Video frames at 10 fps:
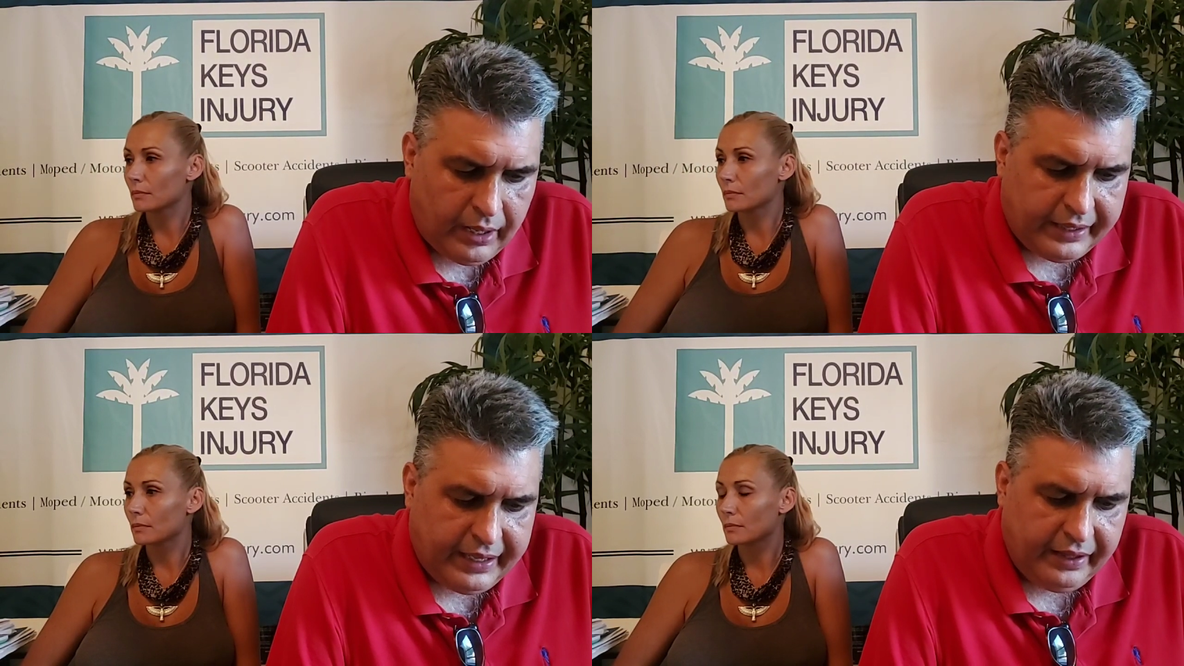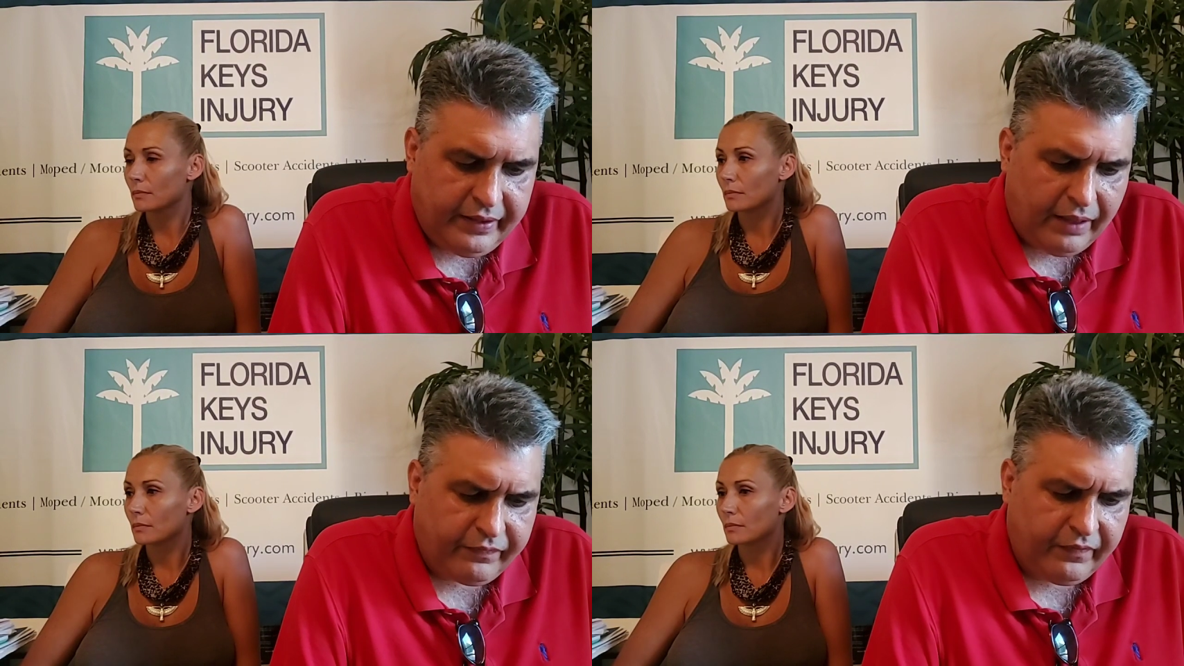Speaker 1: Keith
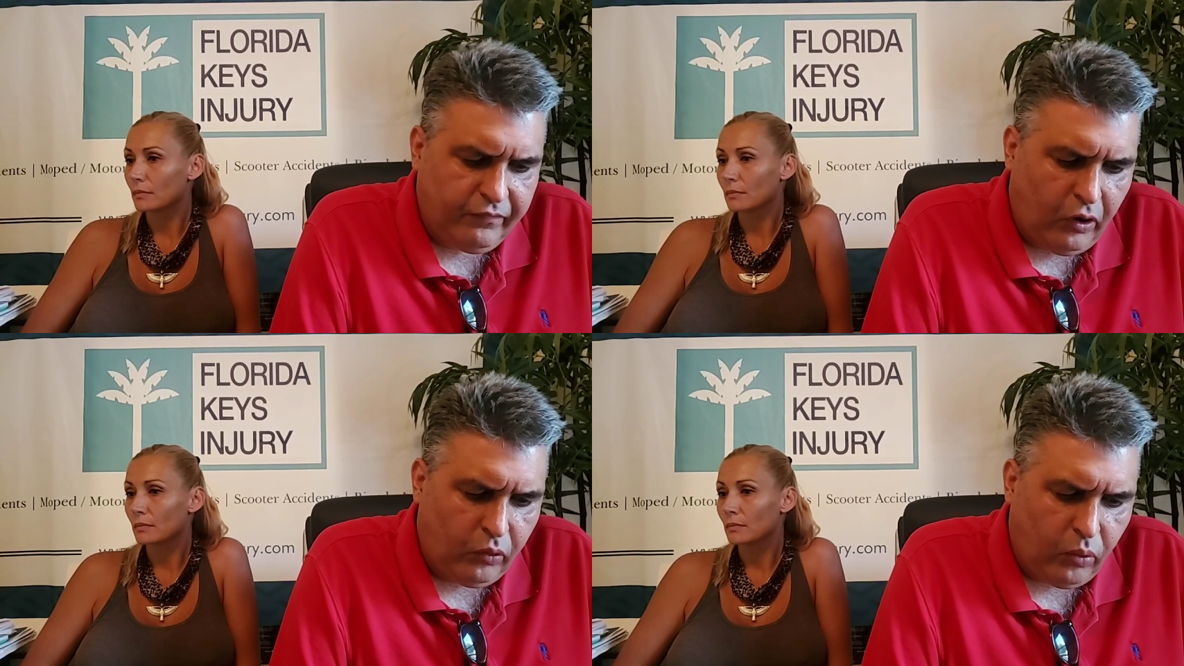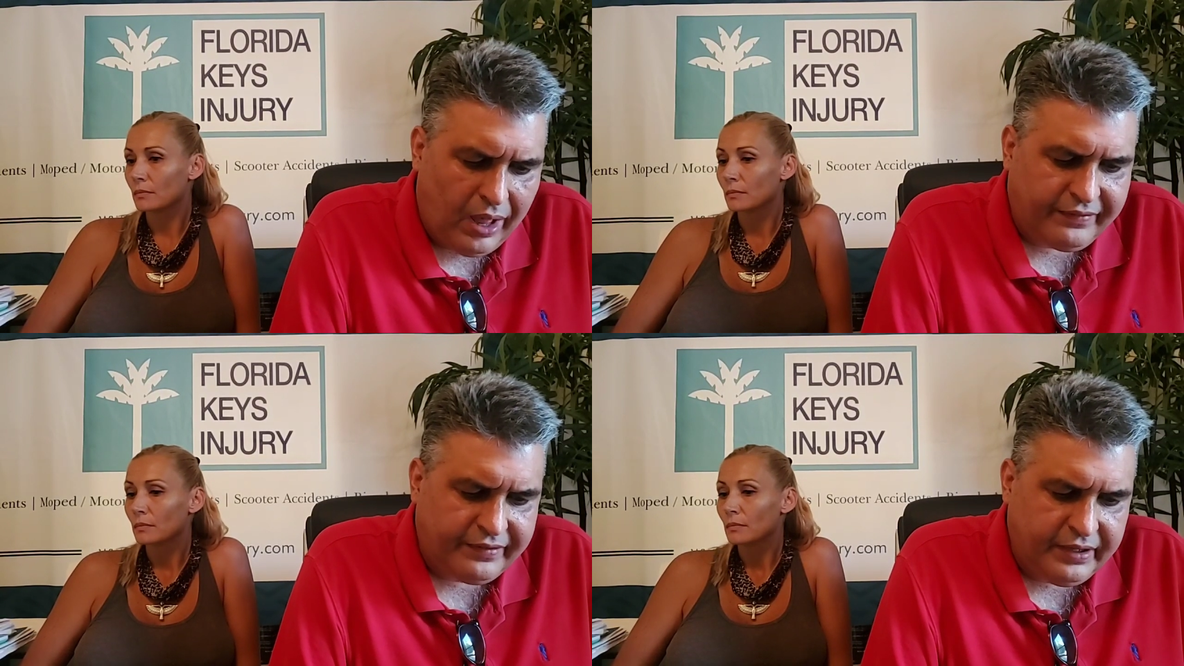Hoffman, vote
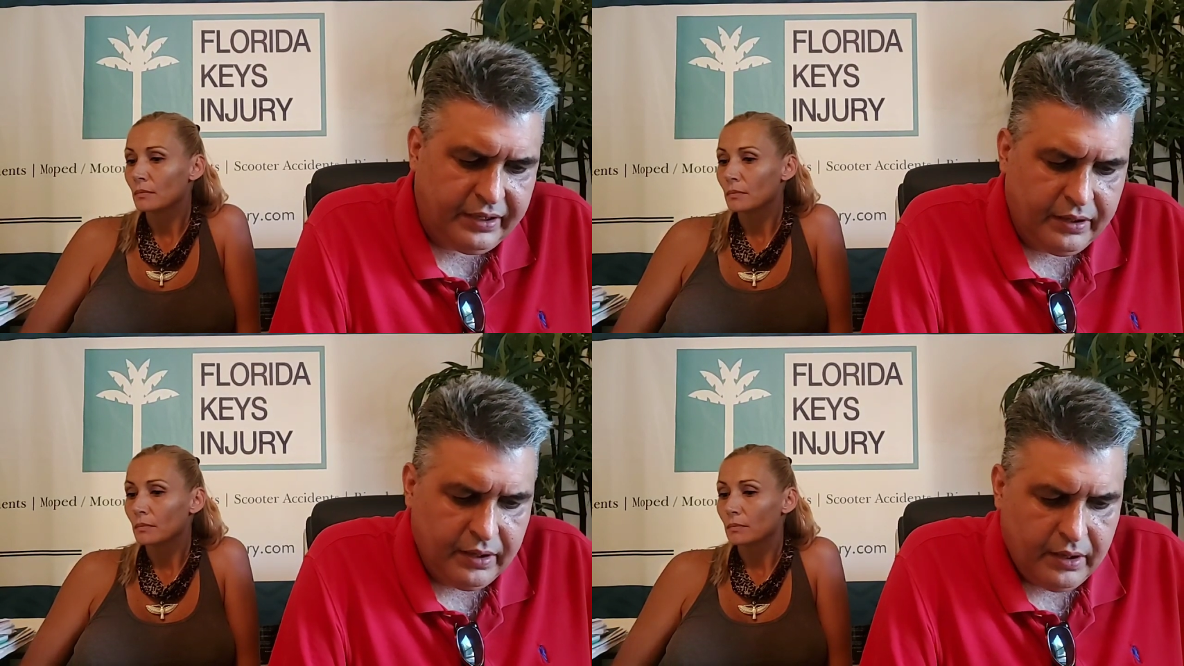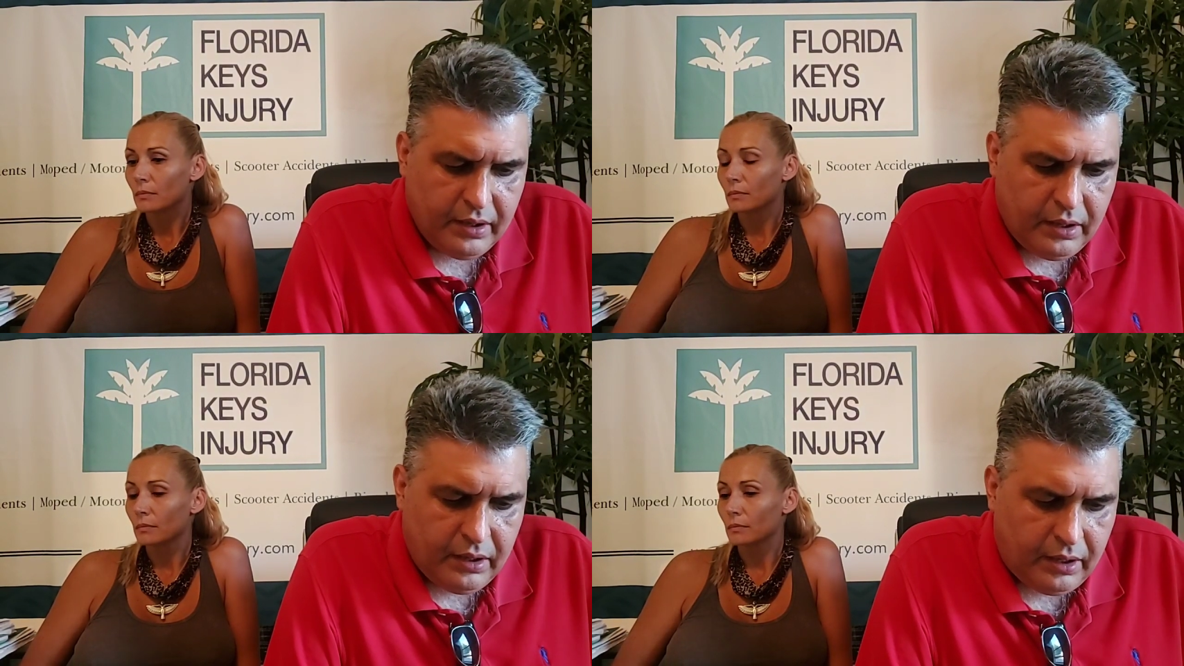Rossi.
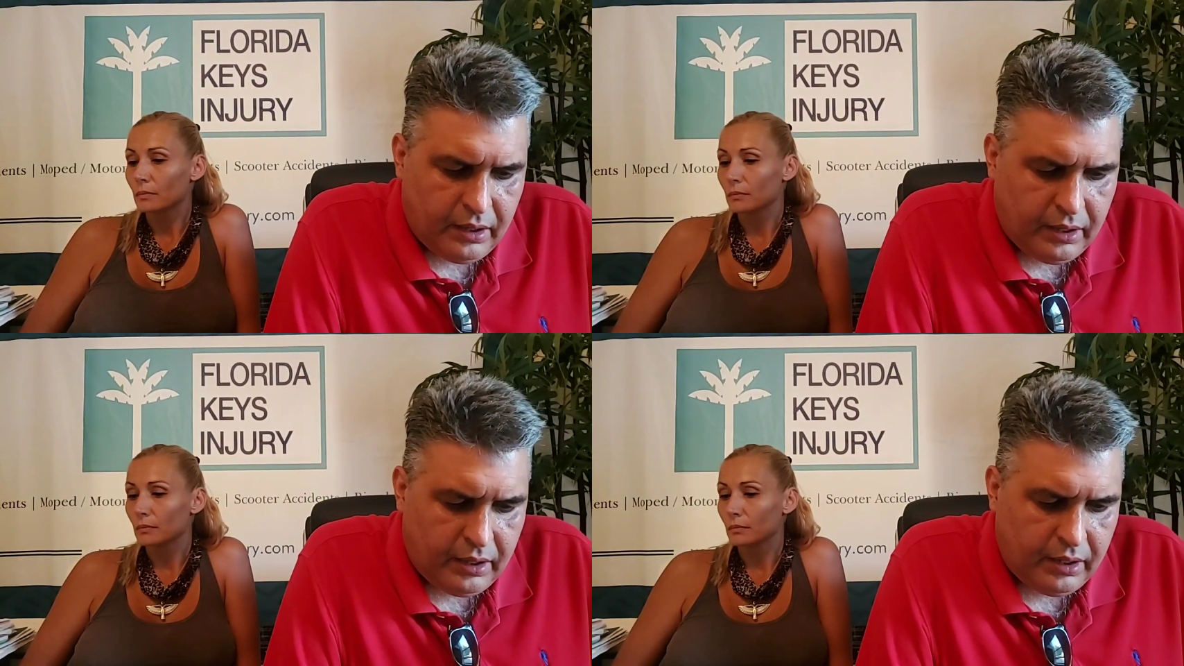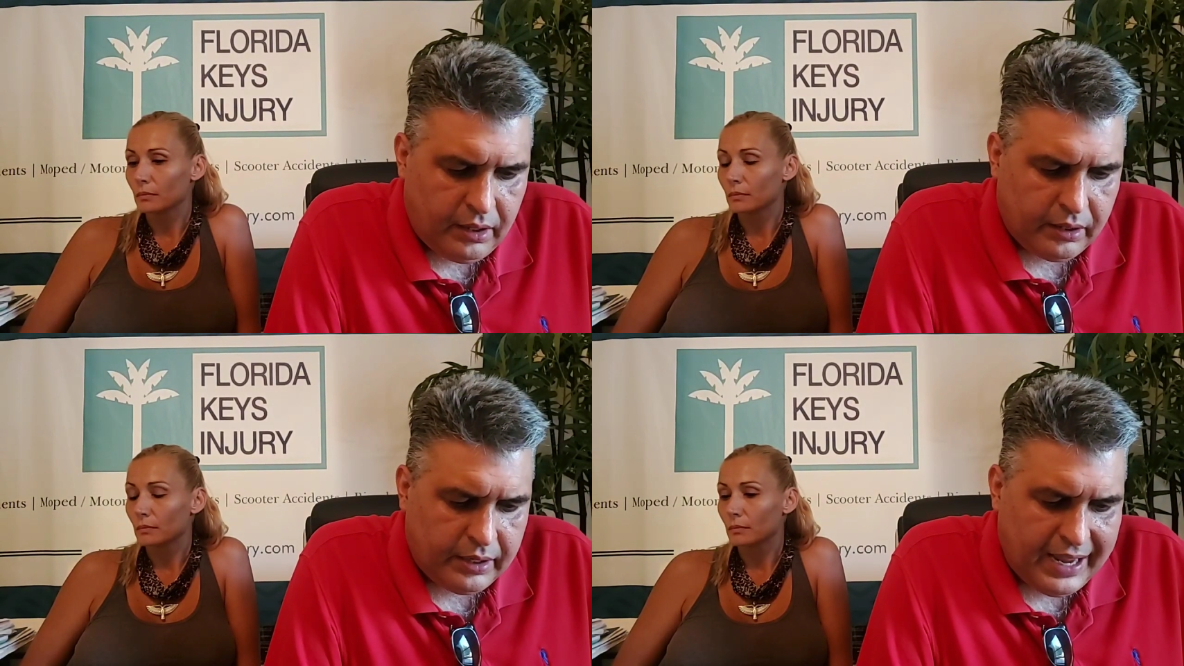
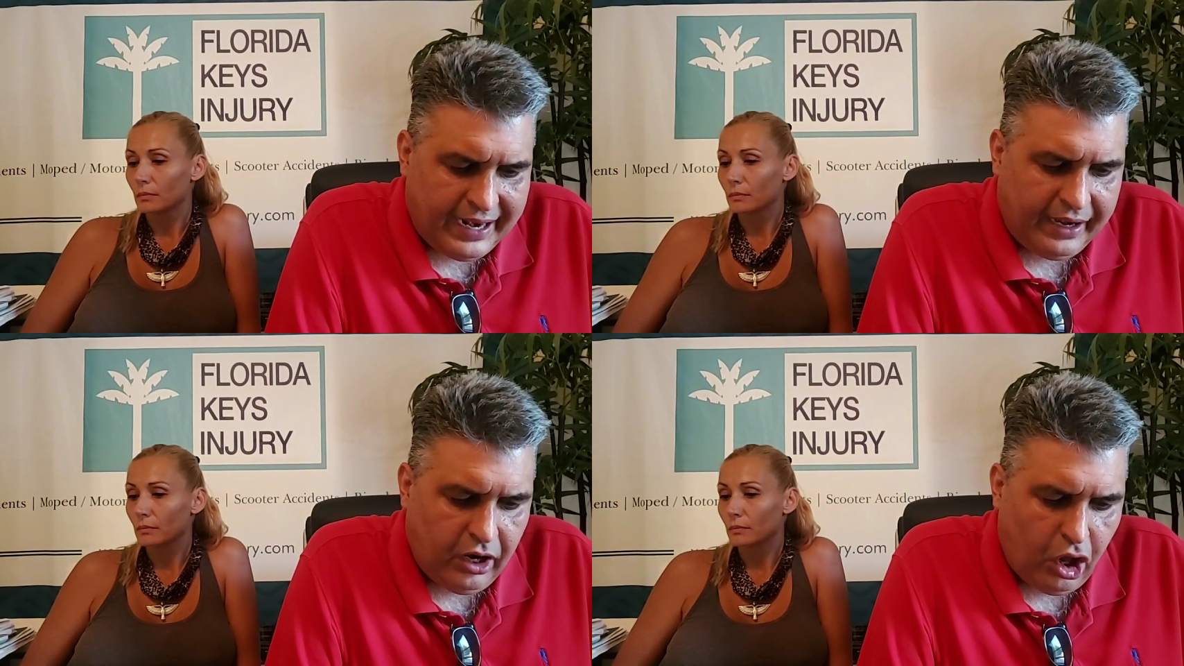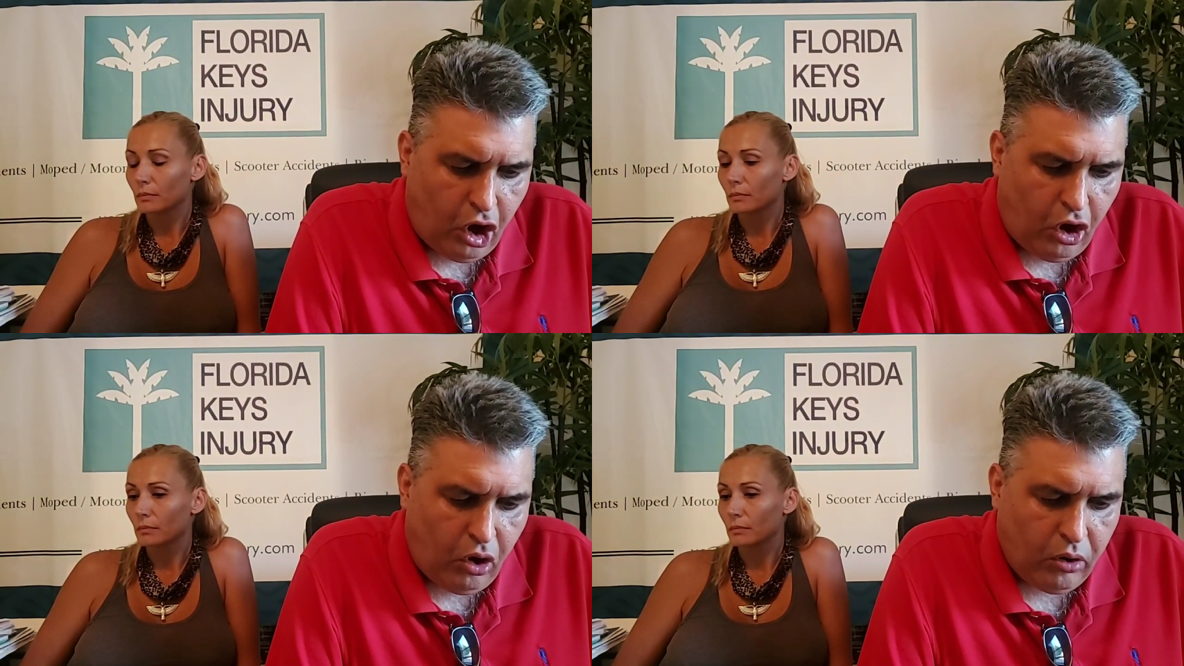Not a
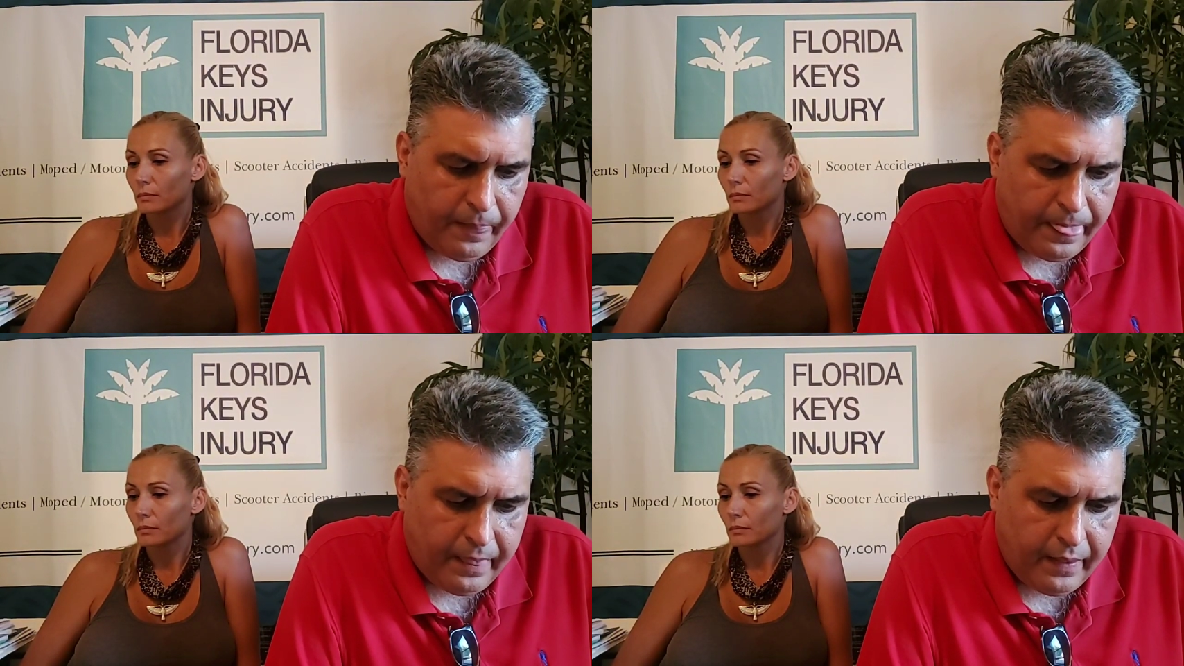law.